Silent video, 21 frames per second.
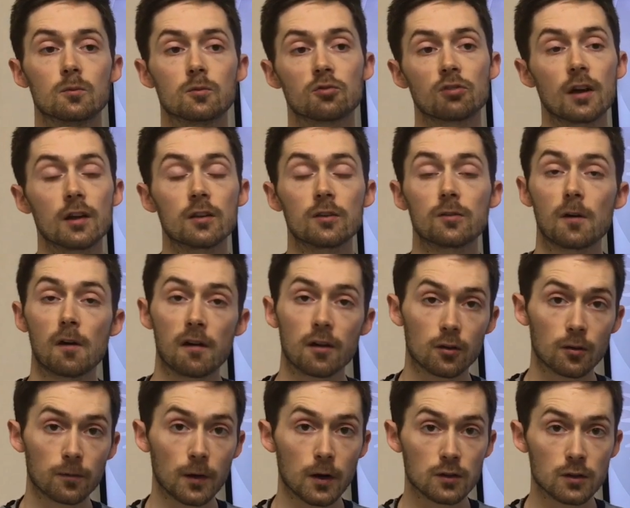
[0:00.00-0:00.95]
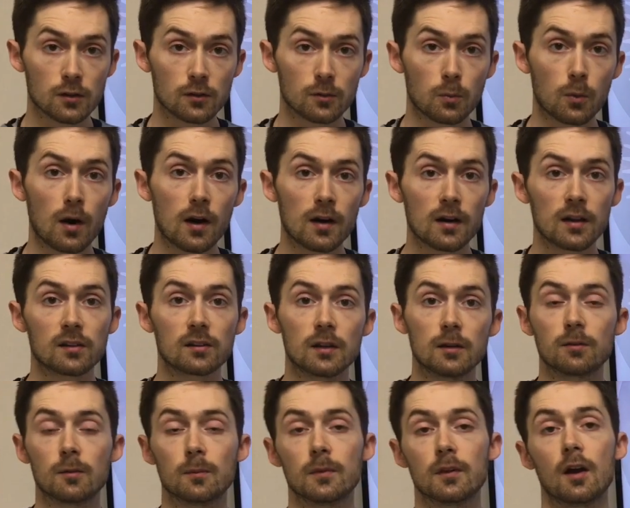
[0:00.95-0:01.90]
transferring your photos
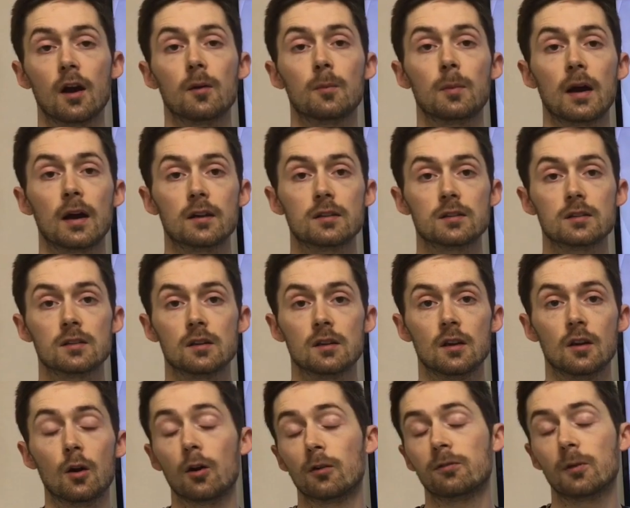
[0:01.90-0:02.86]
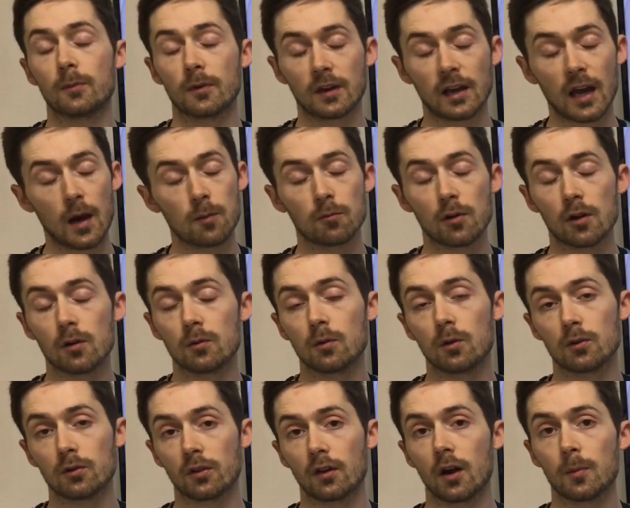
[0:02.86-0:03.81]
wirelessly from the iPad or from the camera
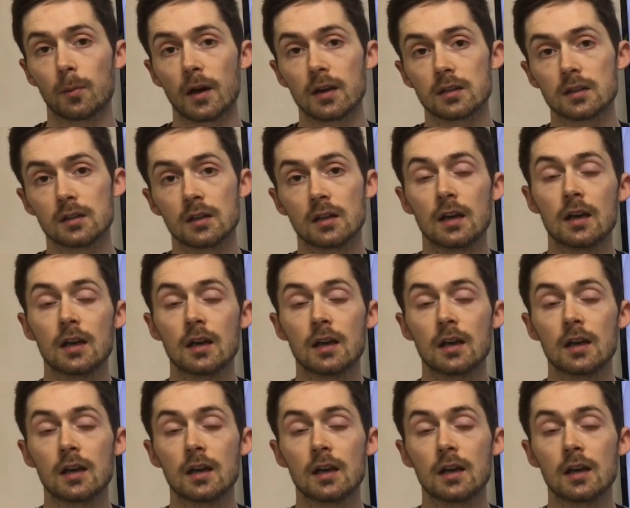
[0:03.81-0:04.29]
onto the iPad